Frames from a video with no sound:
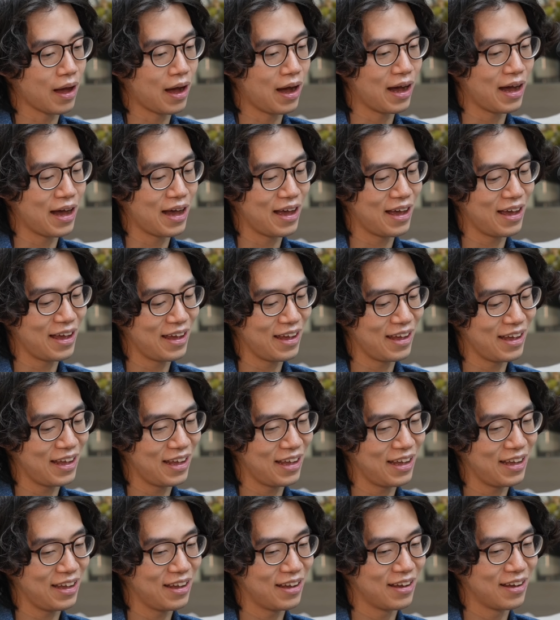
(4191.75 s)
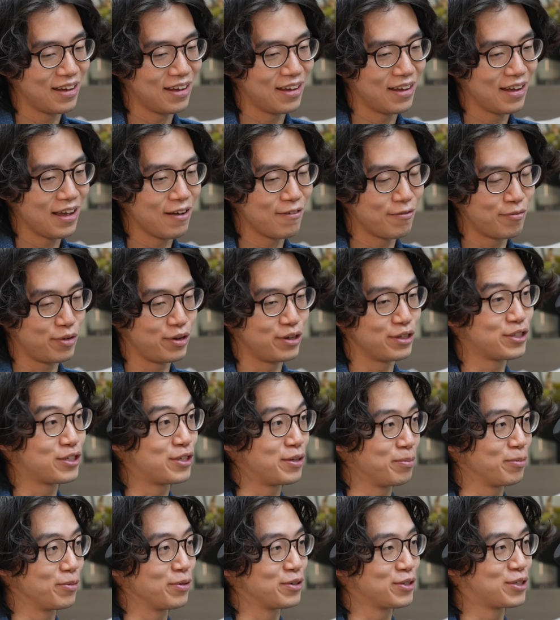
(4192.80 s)
I have been in
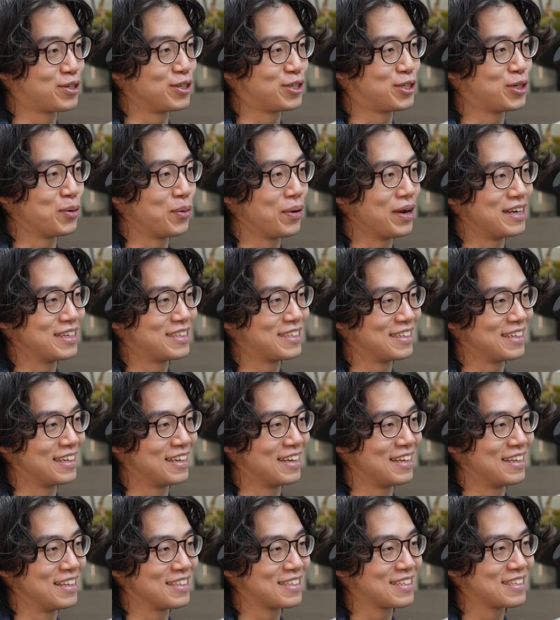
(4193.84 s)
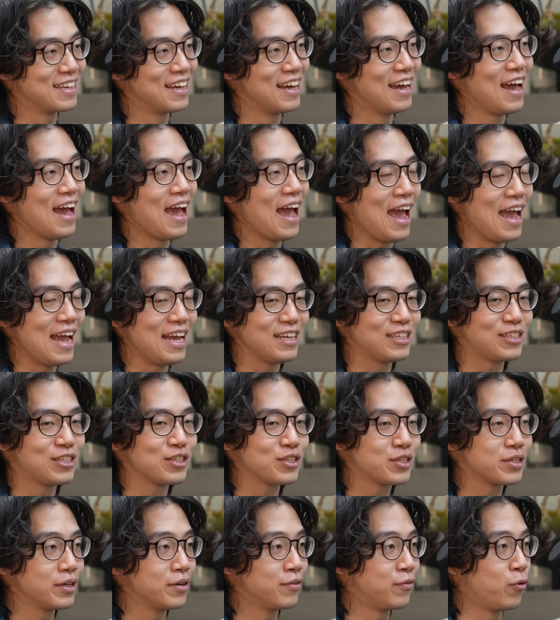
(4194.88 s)
similar situations. Well,
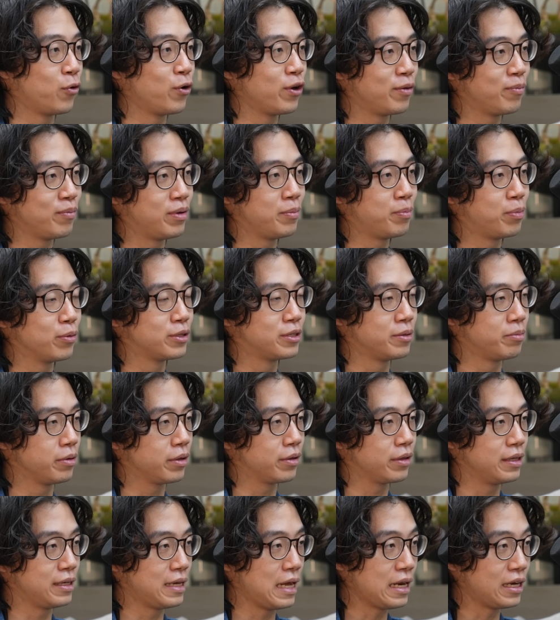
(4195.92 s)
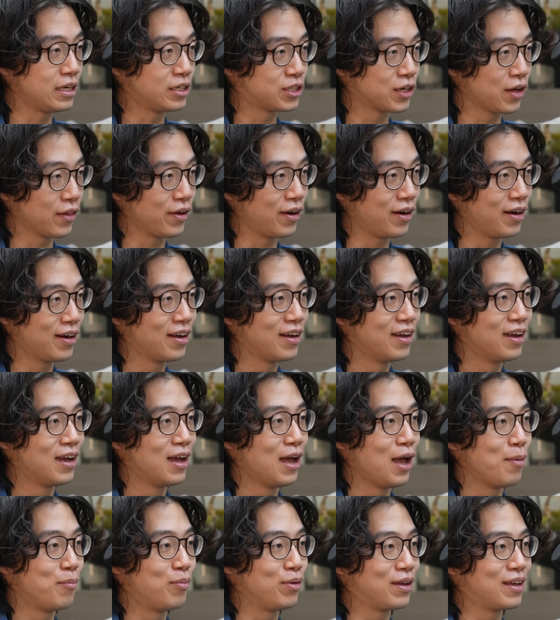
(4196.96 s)
Anxious and avoidant people typically date each other
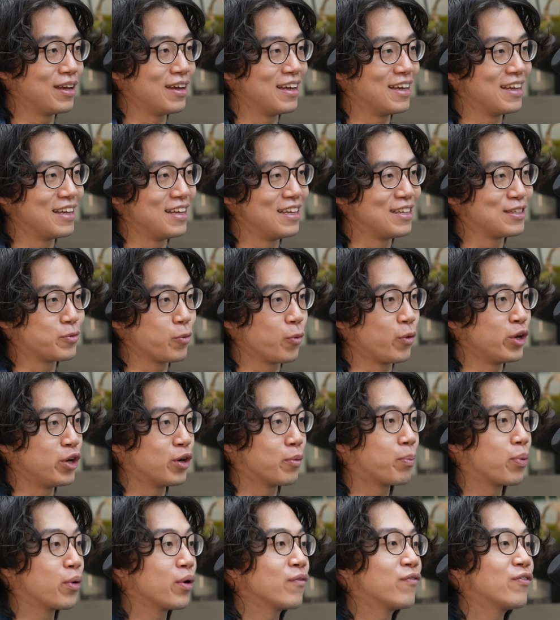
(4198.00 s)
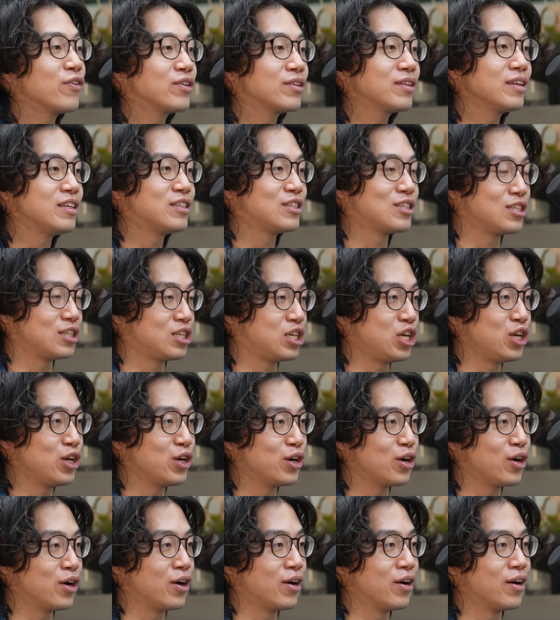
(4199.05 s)
because when you're perfectly
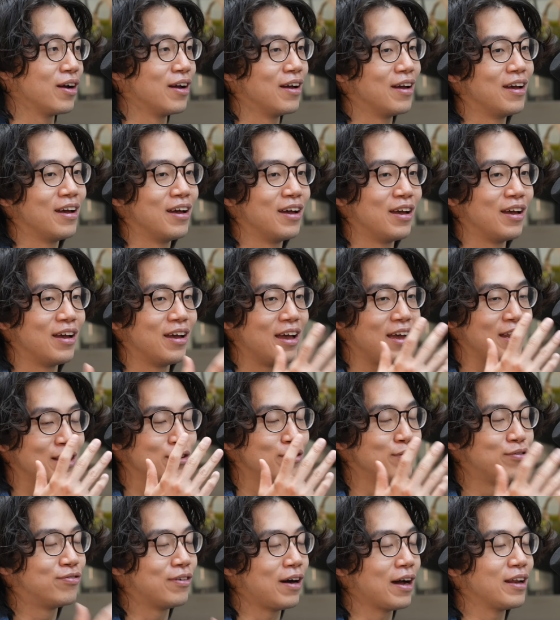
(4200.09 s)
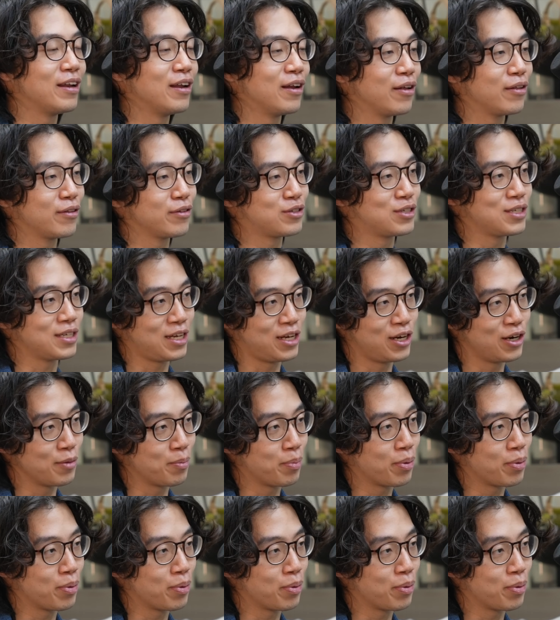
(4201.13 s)
secure, yeah and you find another secure